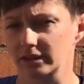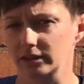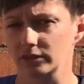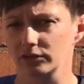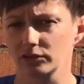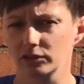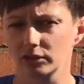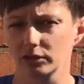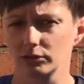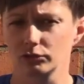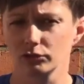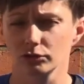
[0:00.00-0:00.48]
So
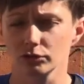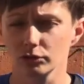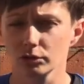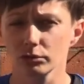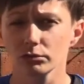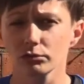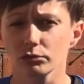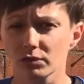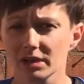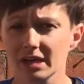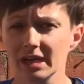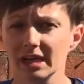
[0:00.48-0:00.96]
do you
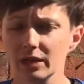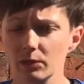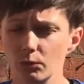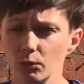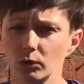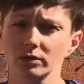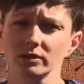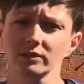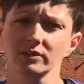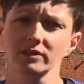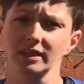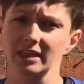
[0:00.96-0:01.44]
really
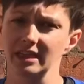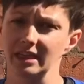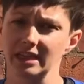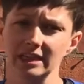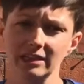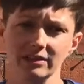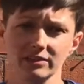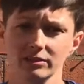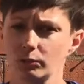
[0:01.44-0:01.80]
want to eat